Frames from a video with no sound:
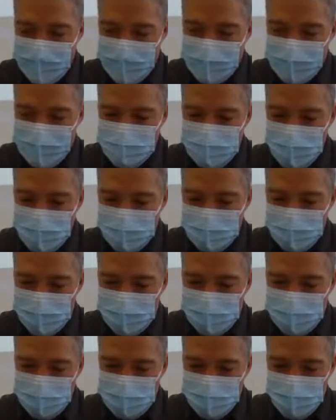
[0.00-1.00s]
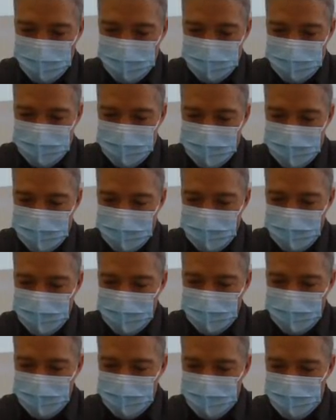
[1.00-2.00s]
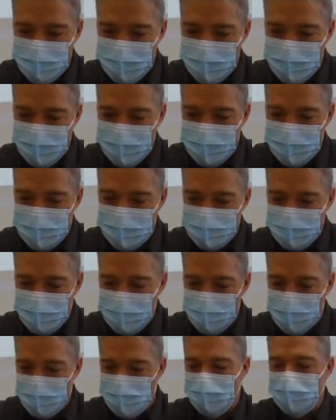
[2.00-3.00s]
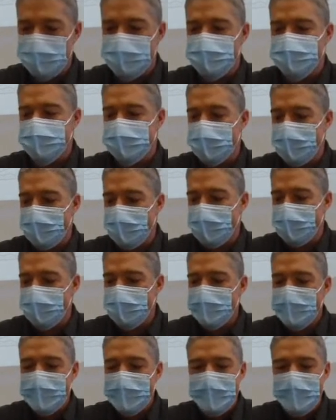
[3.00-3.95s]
and the barely older one is E, and the very newer one is K.